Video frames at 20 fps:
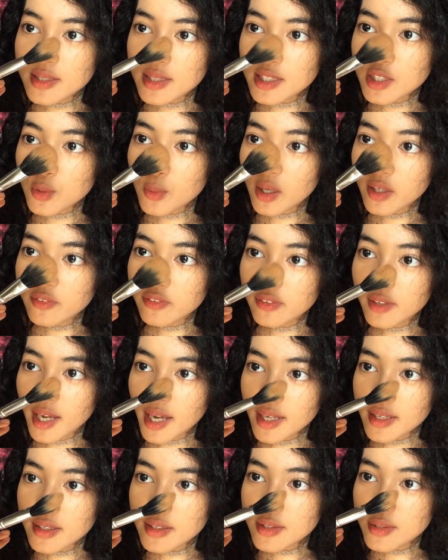it's quite
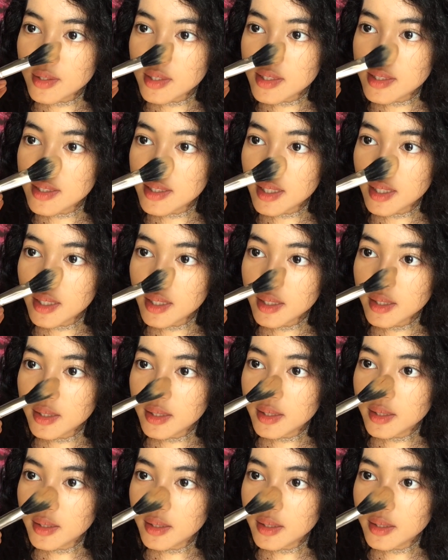flat, as you can see,